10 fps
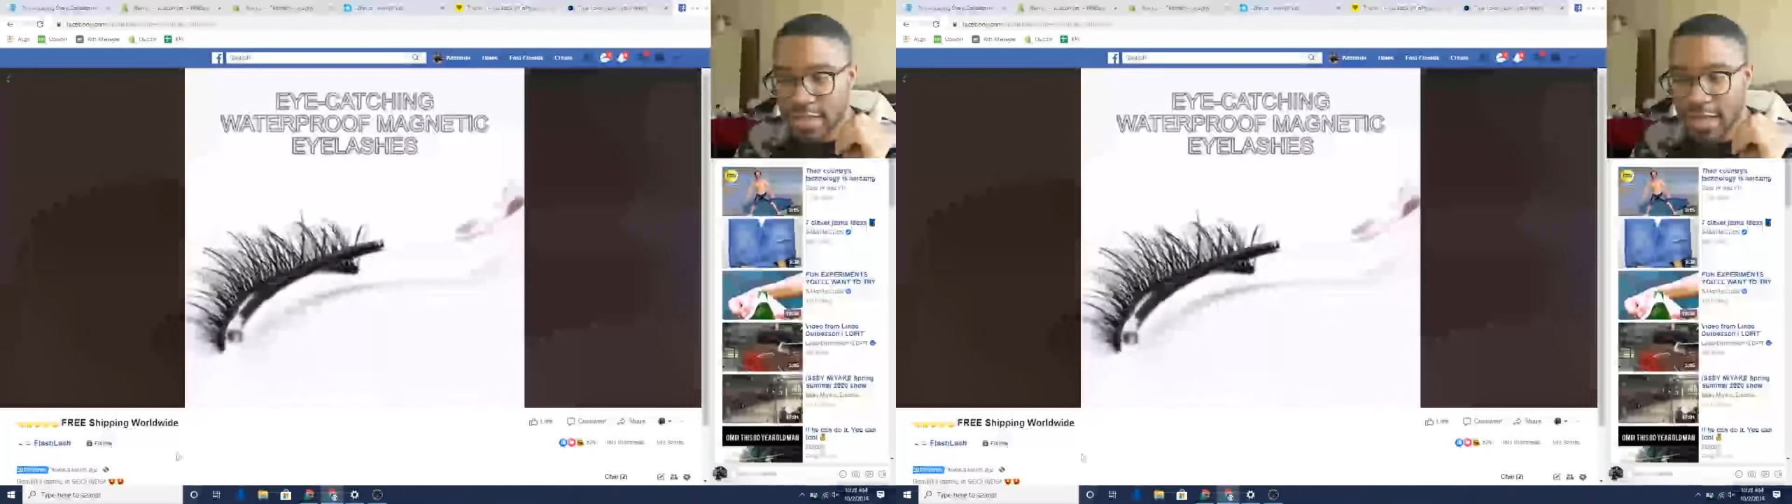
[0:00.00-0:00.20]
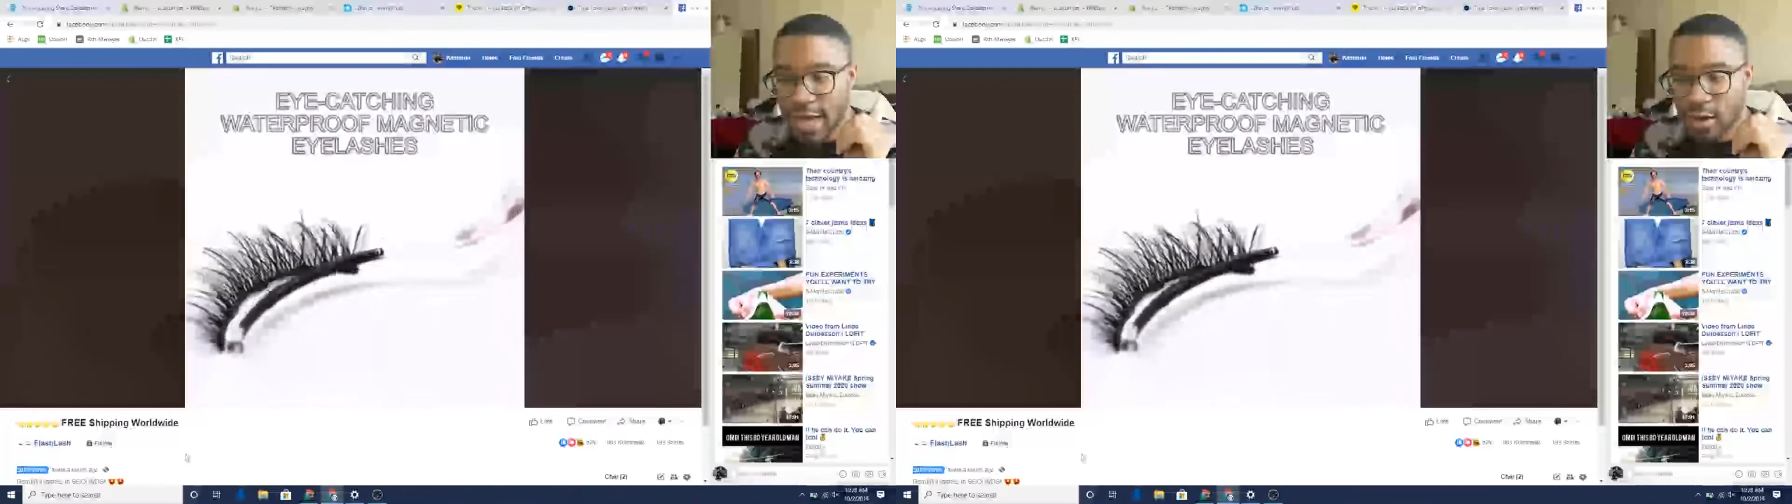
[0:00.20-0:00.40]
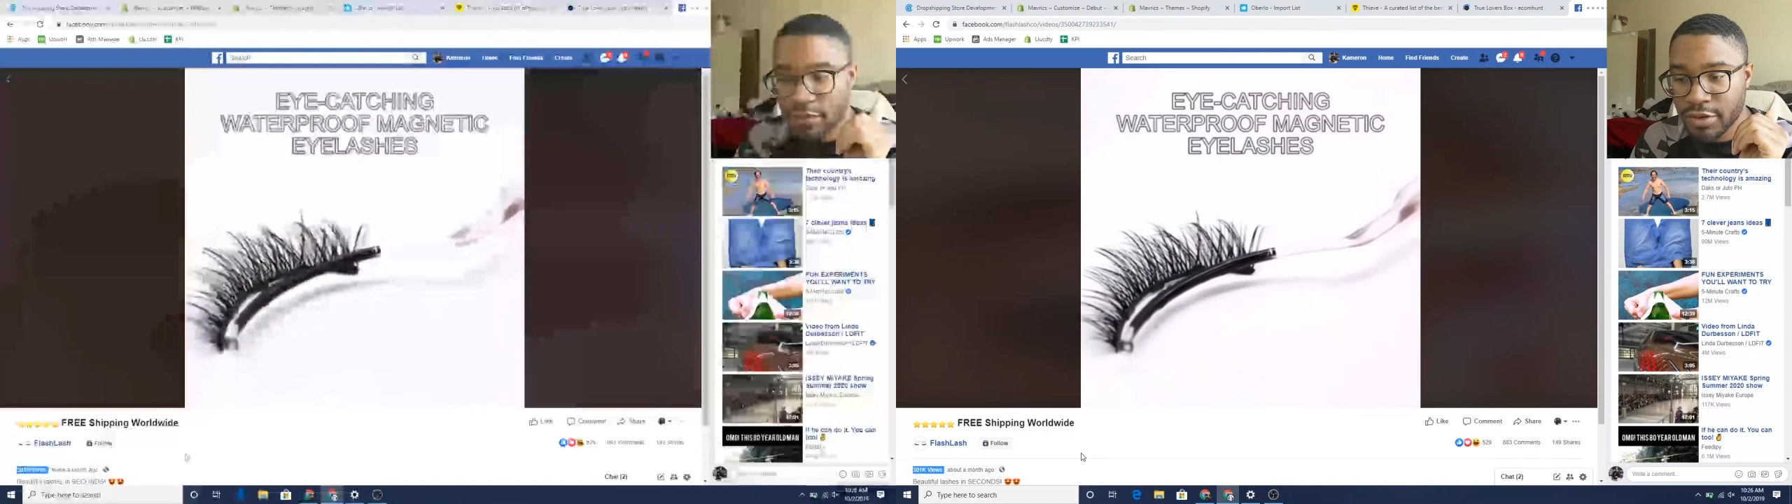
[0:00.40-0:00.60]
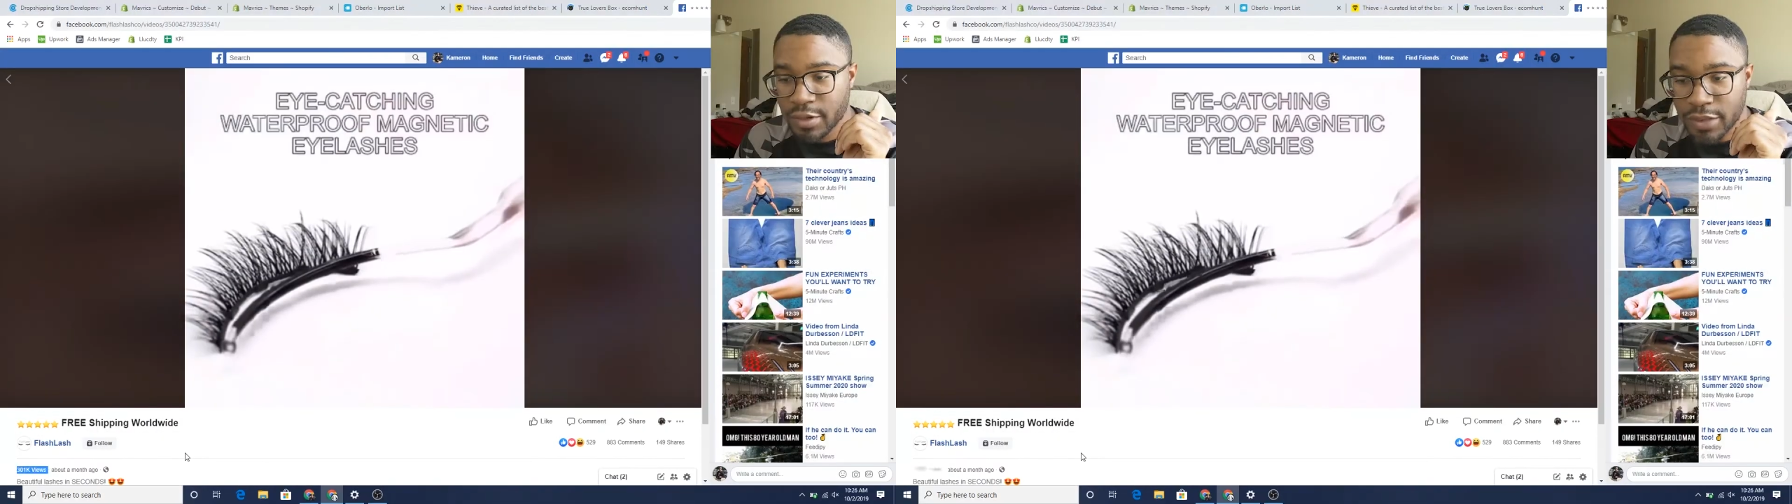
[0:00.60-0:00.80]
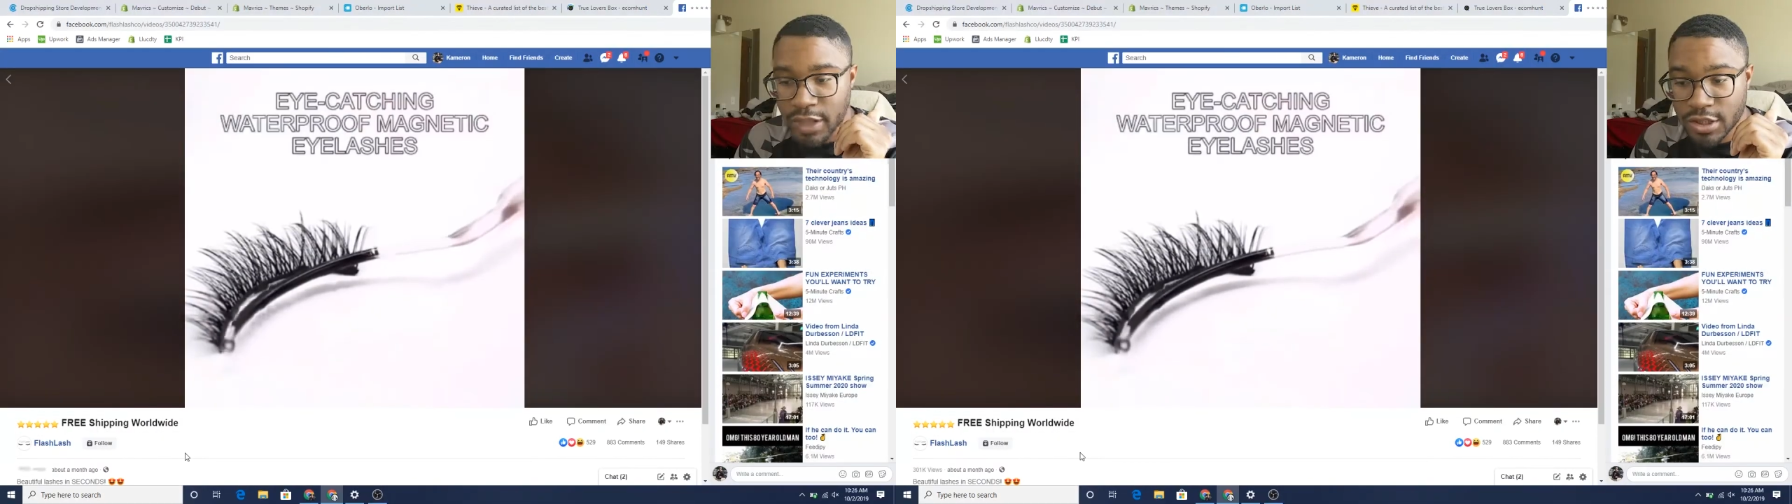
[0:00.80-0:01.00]
they got over
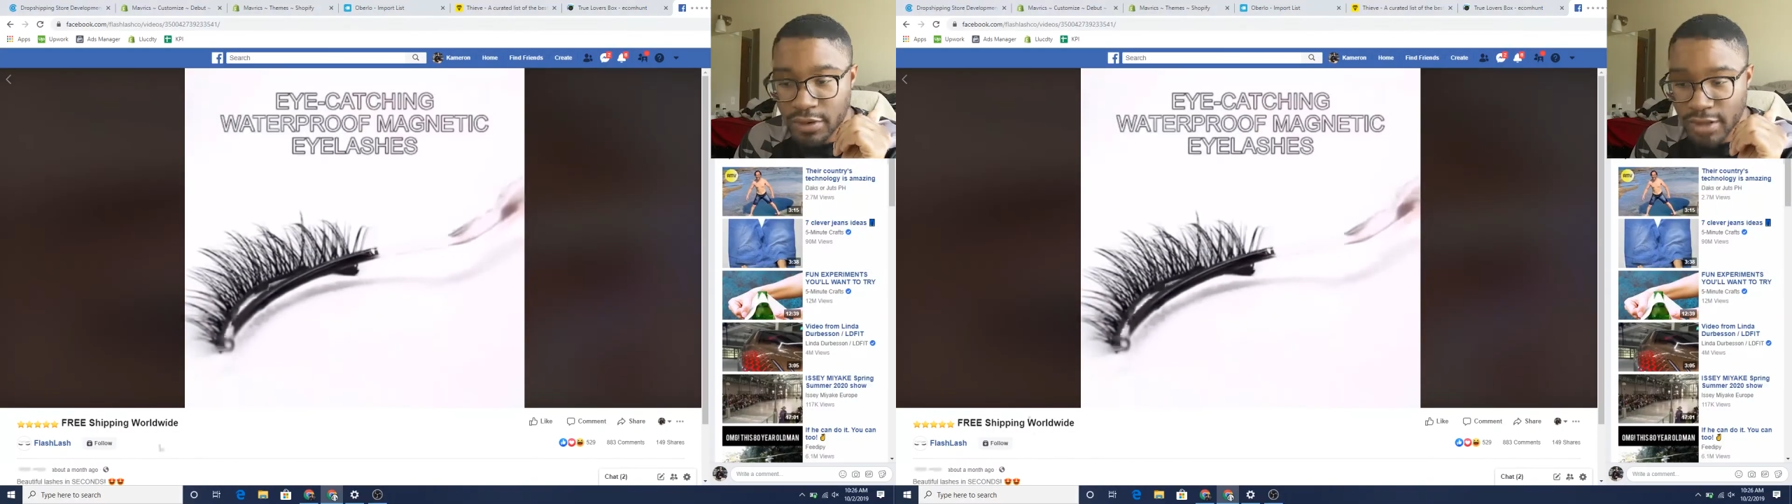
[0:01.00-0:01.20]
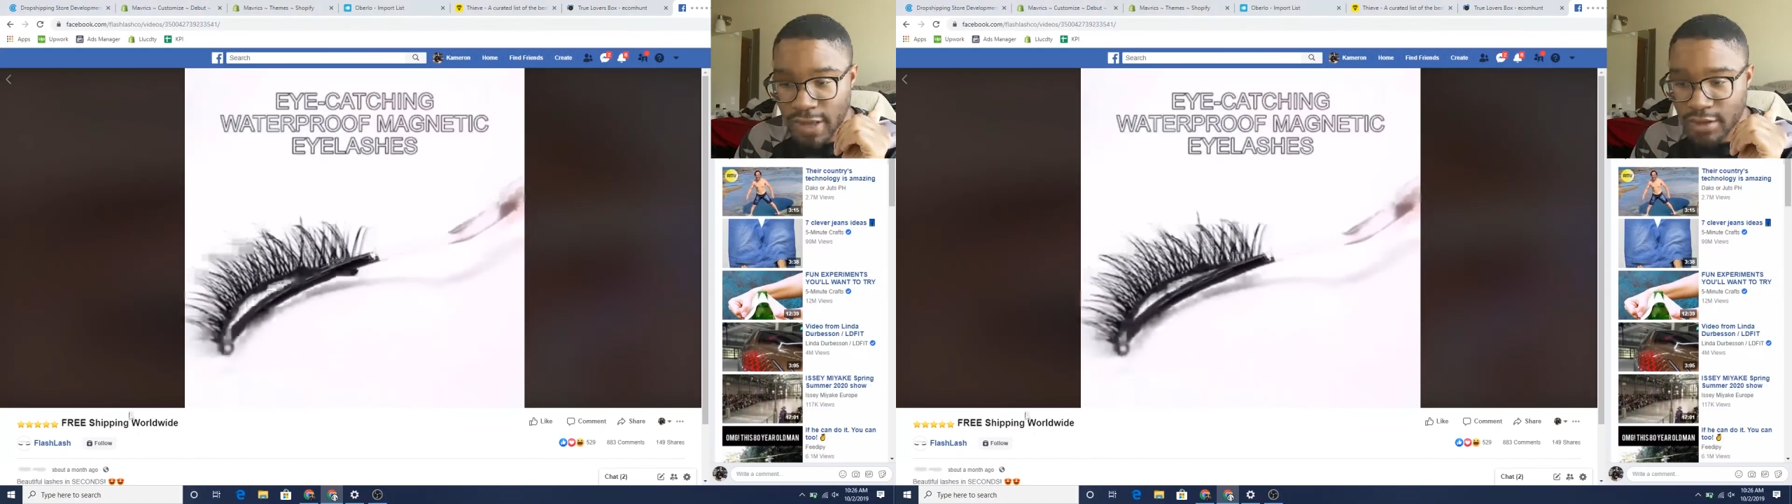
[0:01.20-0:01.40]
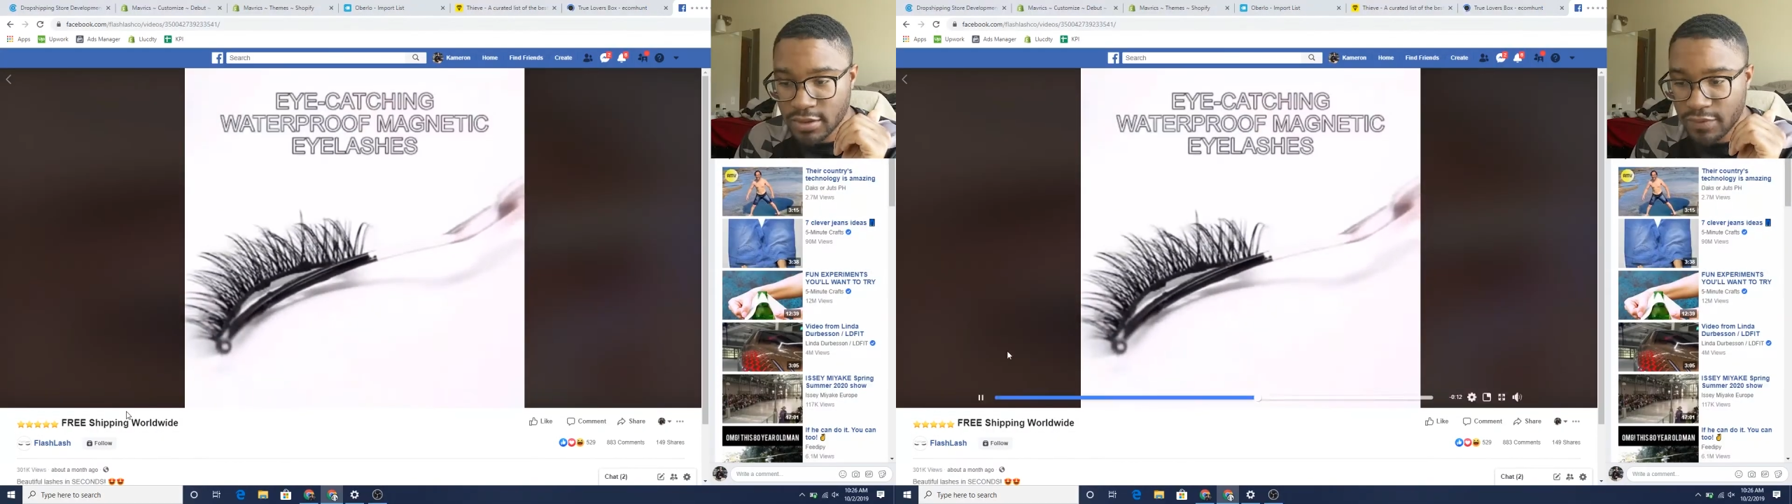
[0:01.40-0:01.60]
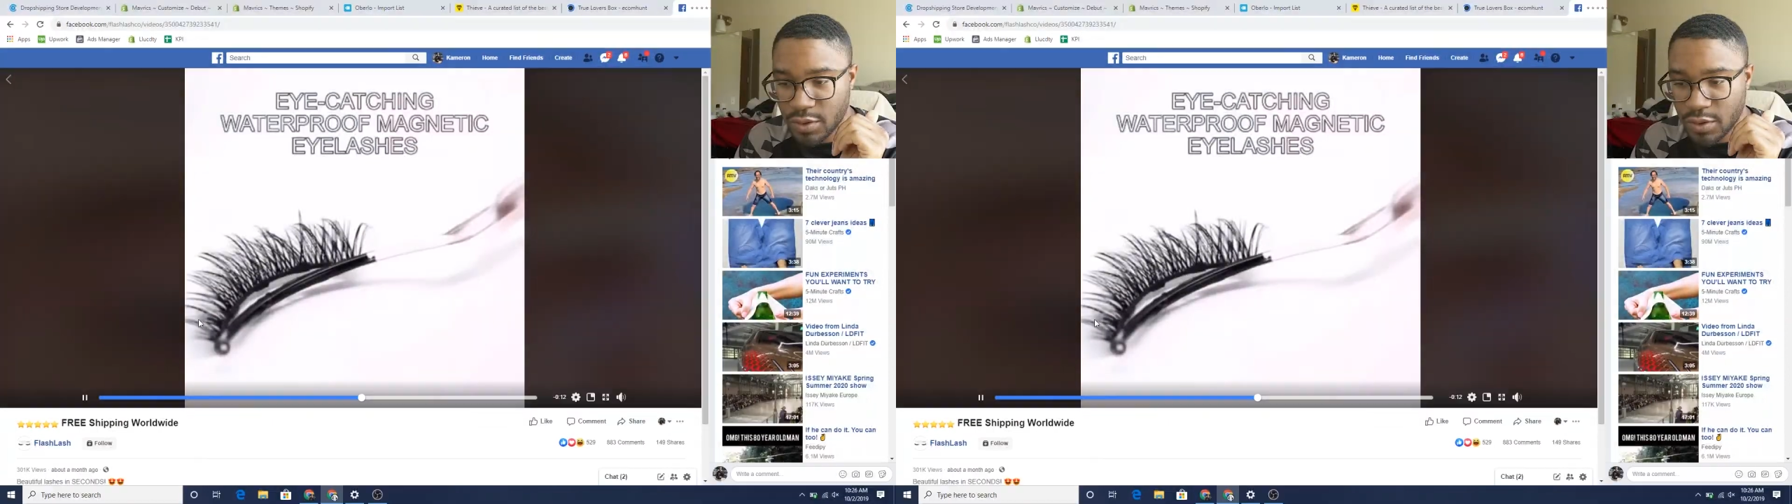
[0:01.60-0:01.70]
300,000